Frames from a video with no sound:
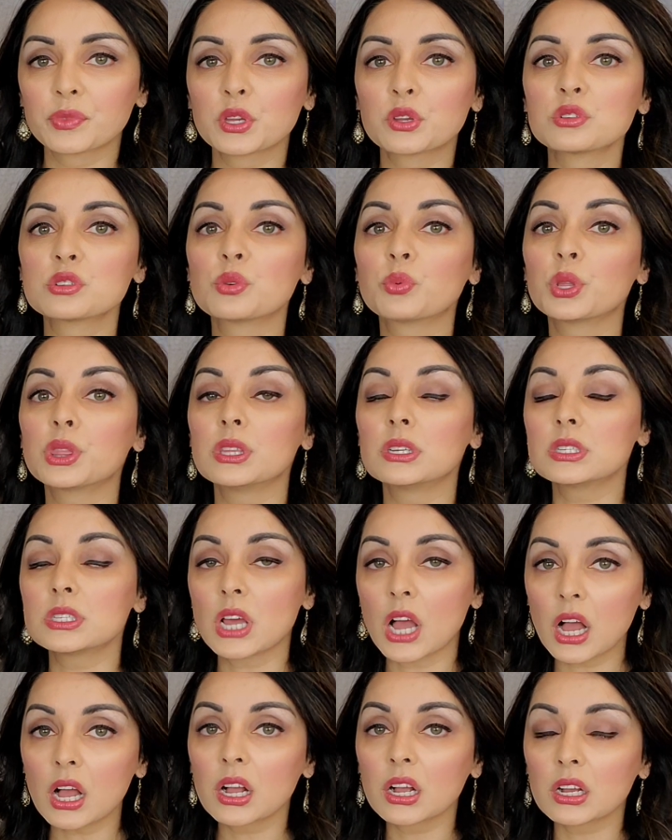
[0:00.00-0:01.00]
So with the
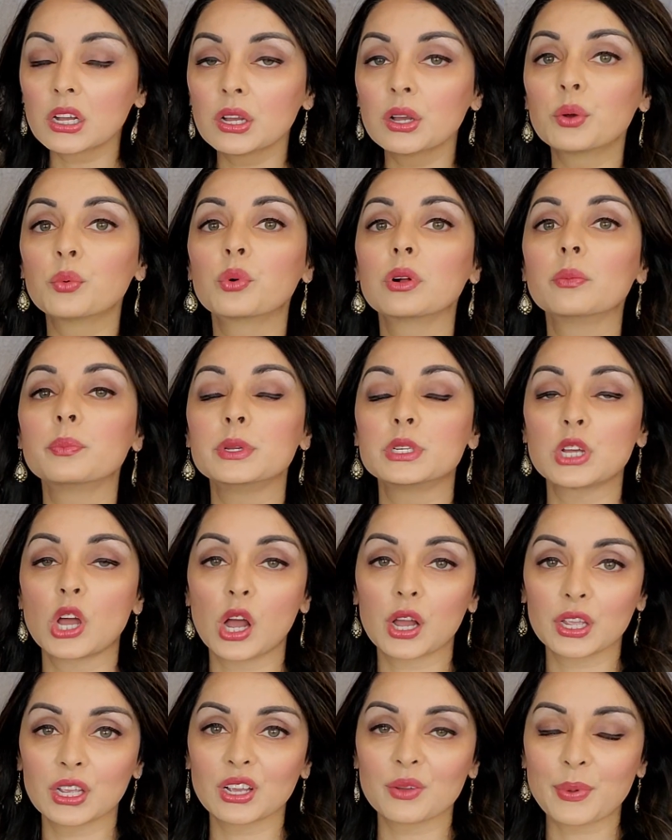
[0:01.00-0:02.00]
tongue, we'll be
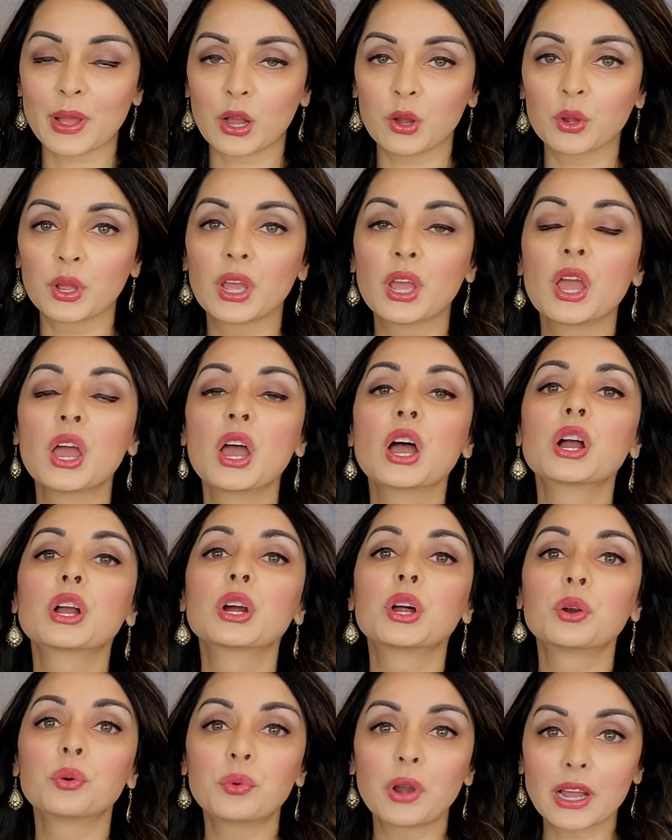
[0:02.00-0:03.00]
talking about
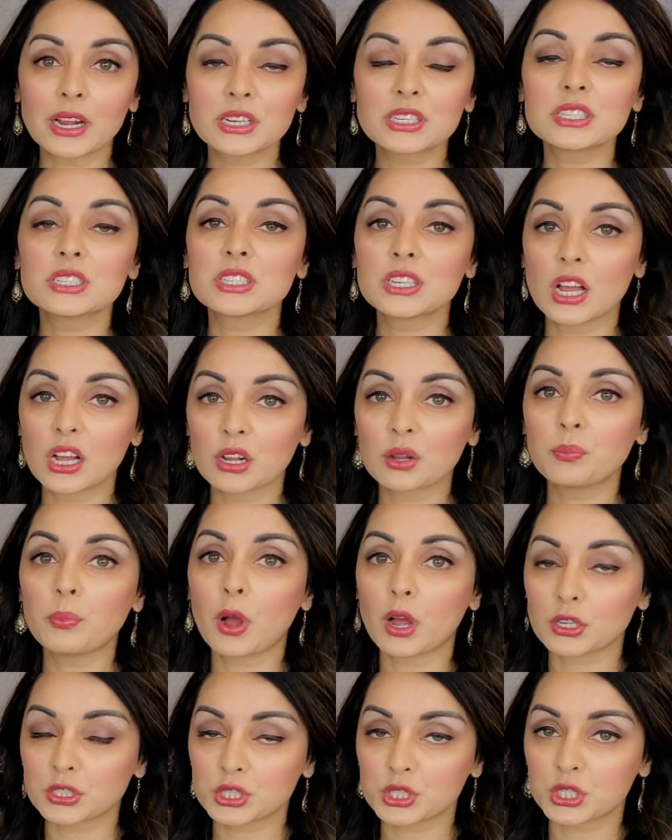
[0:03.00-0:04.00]
correct tongue
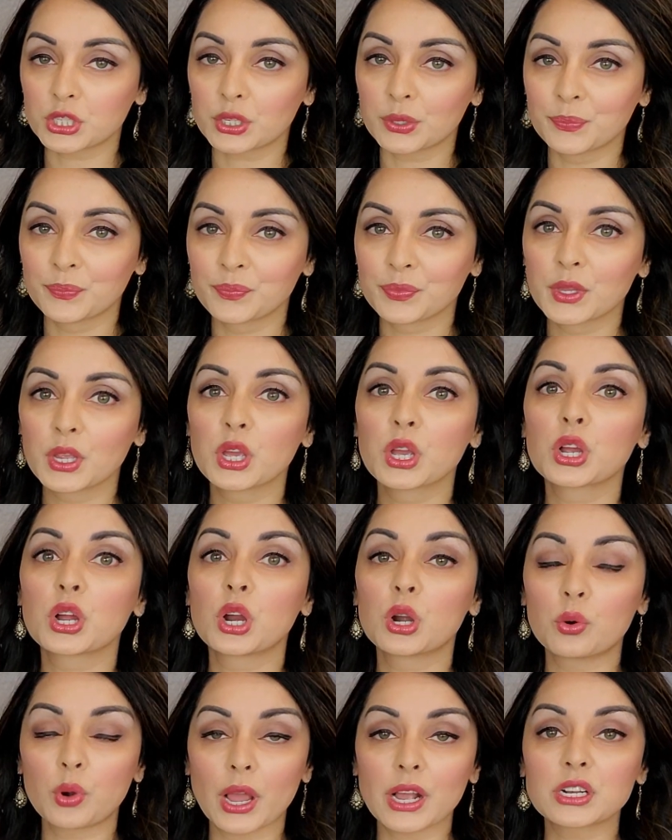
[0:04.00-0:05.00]
posture,
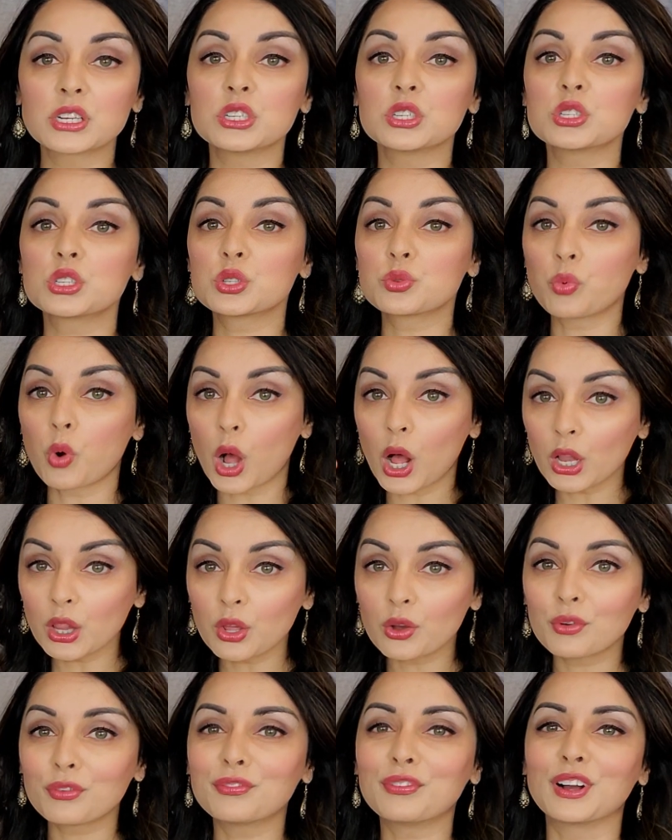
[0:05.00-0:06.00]
correct
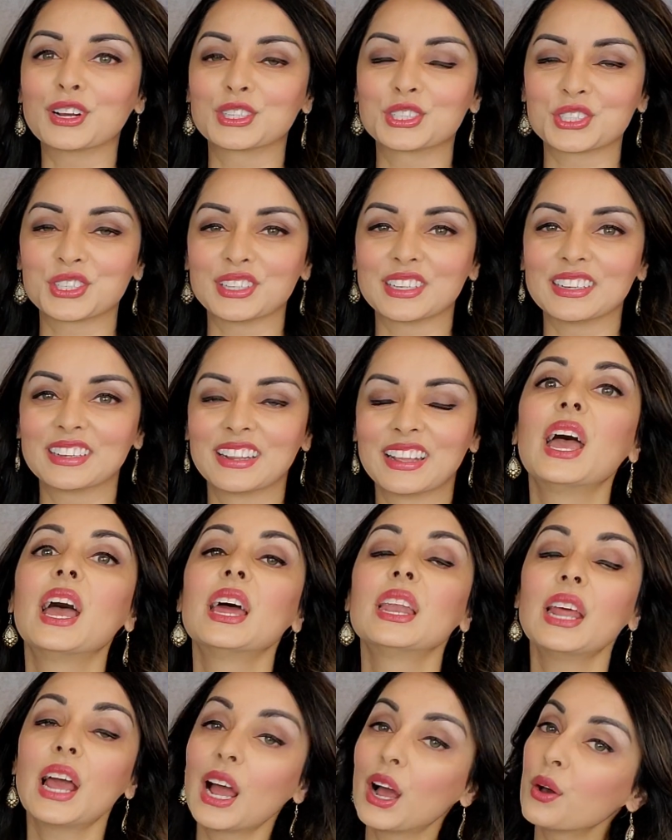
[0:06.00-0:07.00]
swallow function,
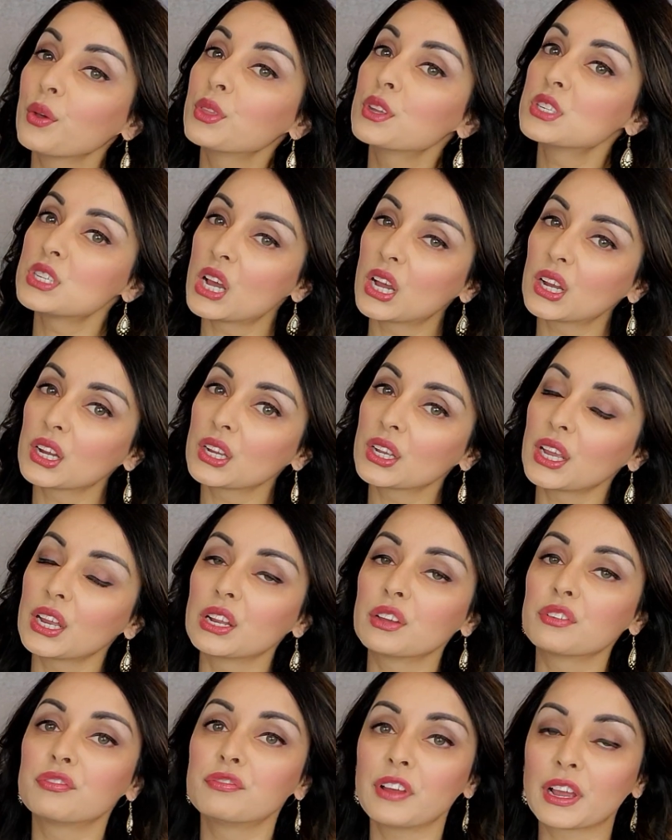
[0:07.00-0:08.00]
and how the tongue can
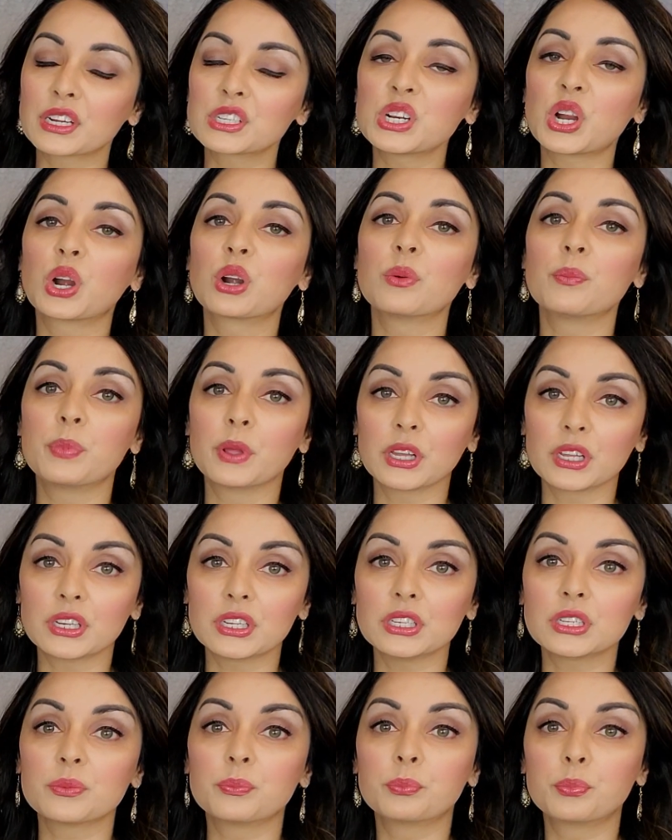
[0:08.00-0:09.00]
affect our
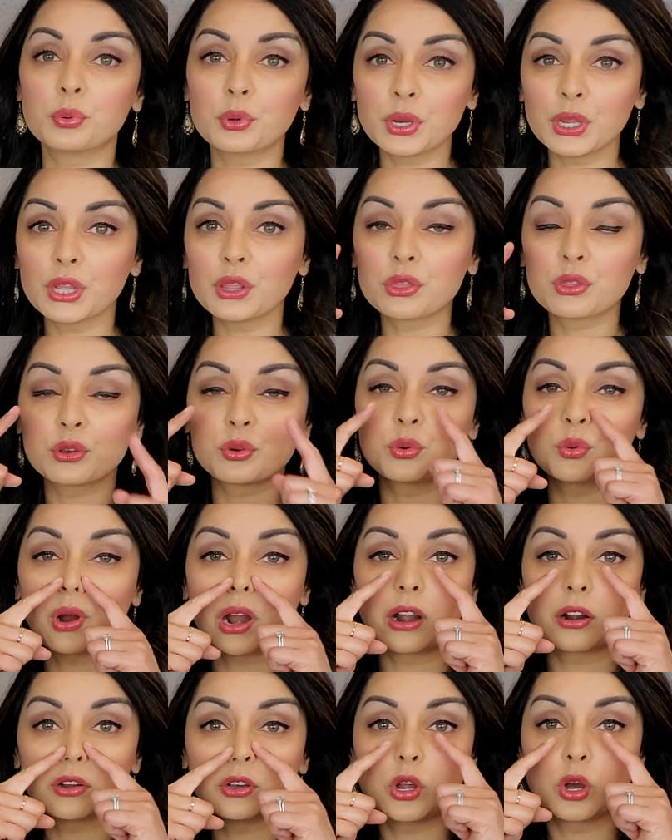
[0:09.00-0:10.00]
ability to breathe through
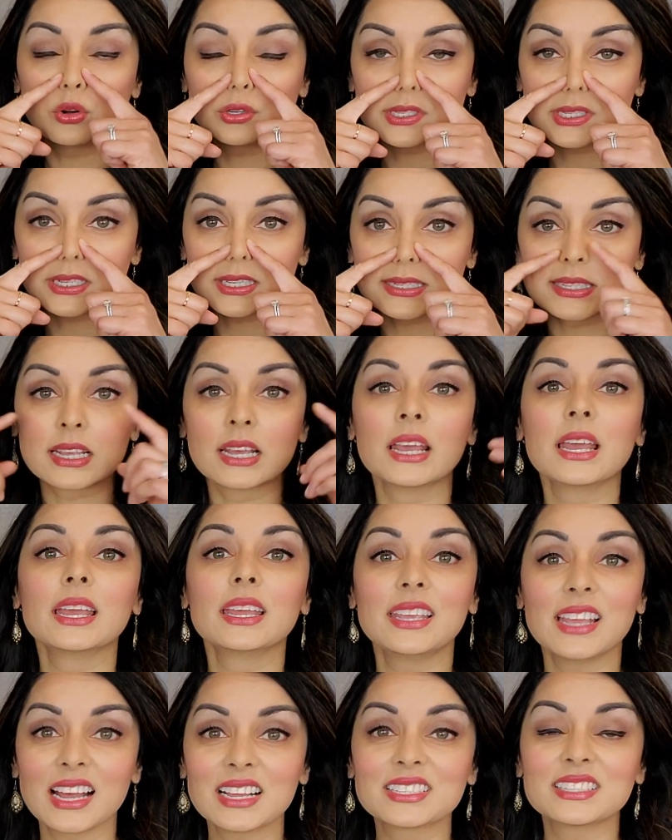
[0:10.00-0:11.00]
our noses.
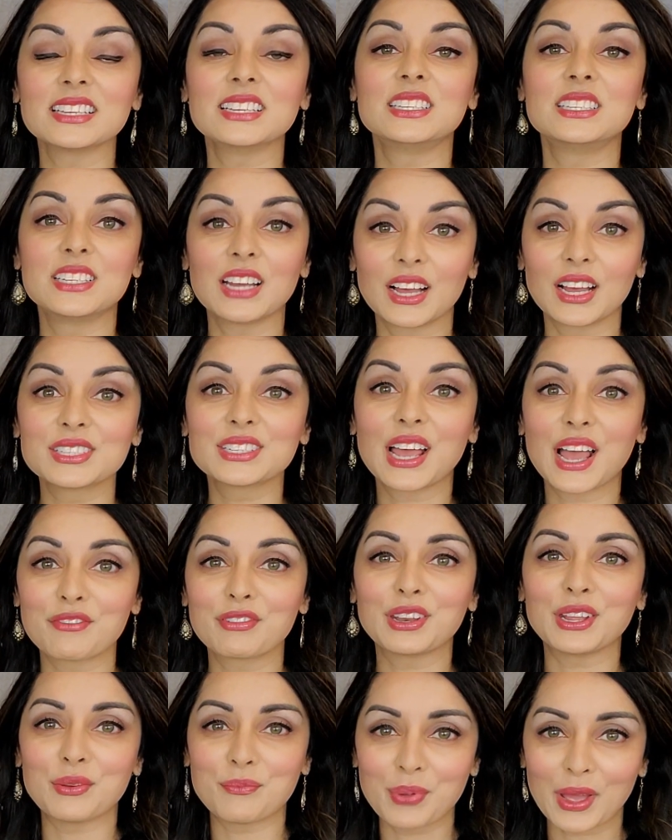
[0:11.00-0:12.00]
Yes, it does have
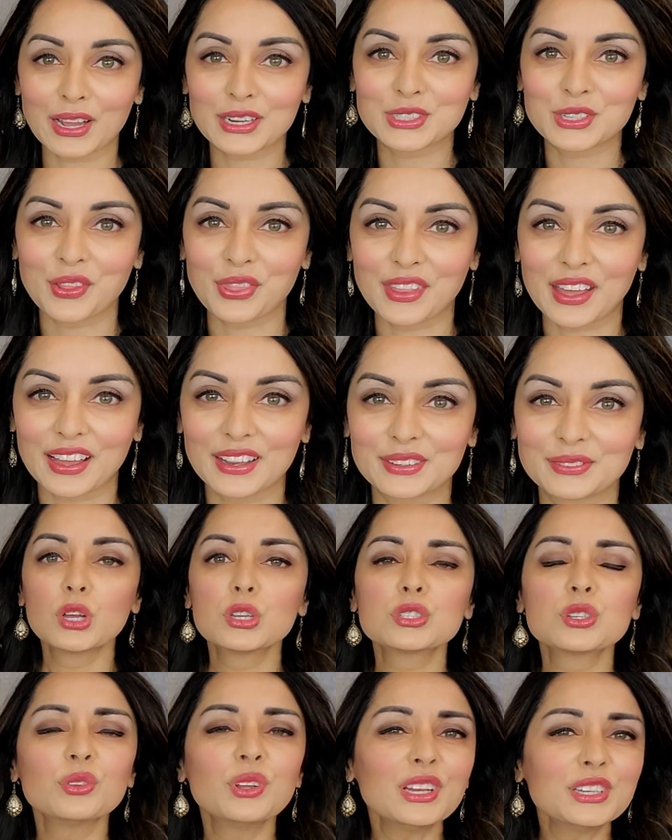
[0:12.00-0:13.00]
an impact on that.
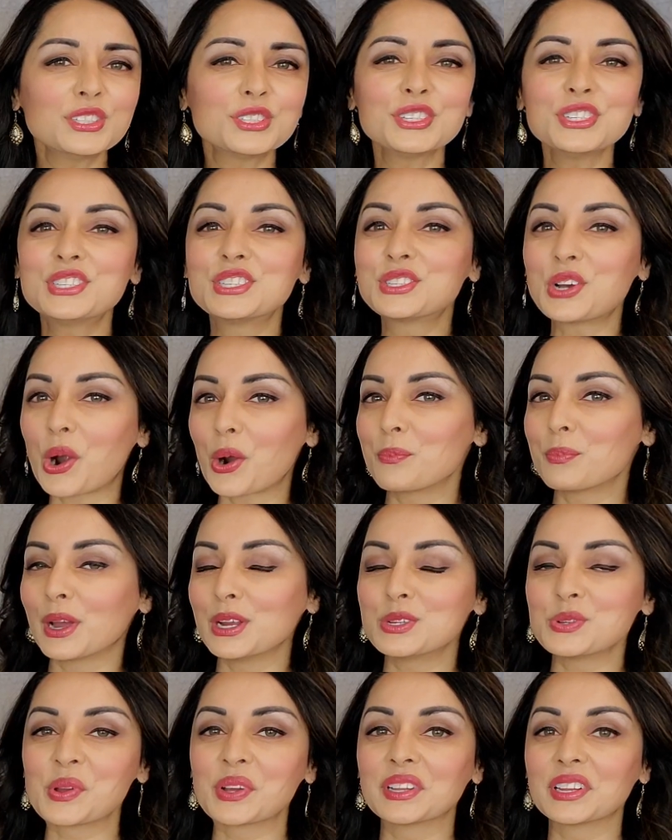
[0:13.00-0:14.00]
So let's just start by
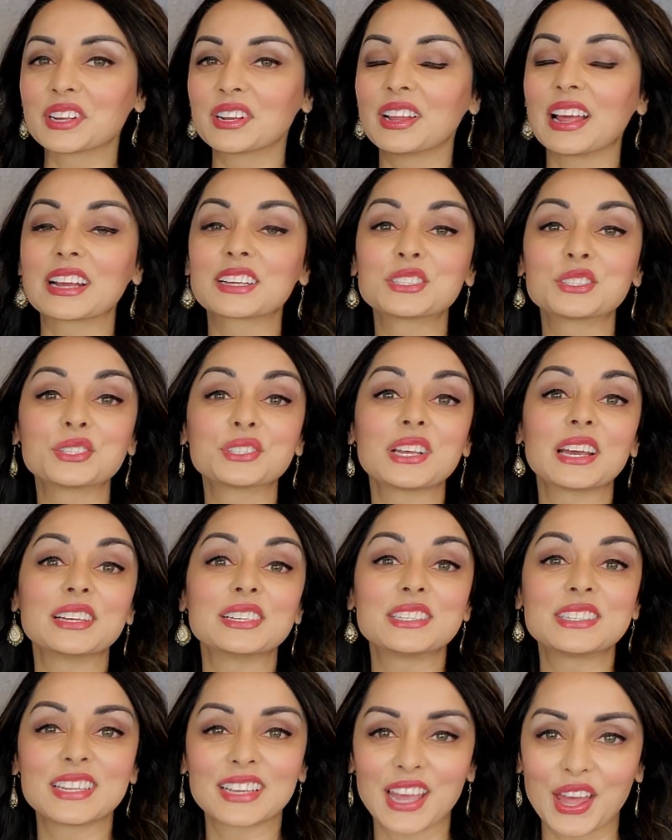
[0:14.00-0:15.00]
doing a little
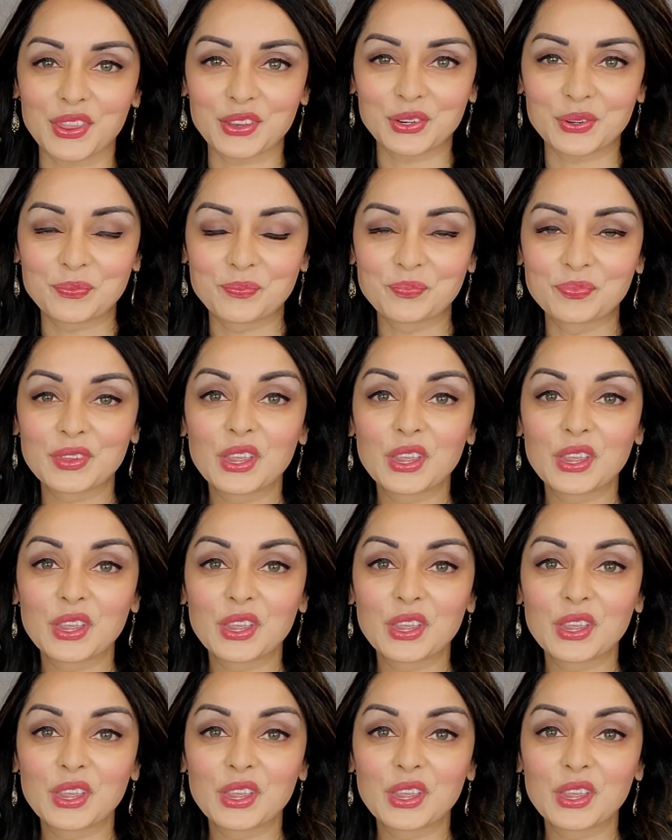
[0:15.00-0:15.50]
exercise together.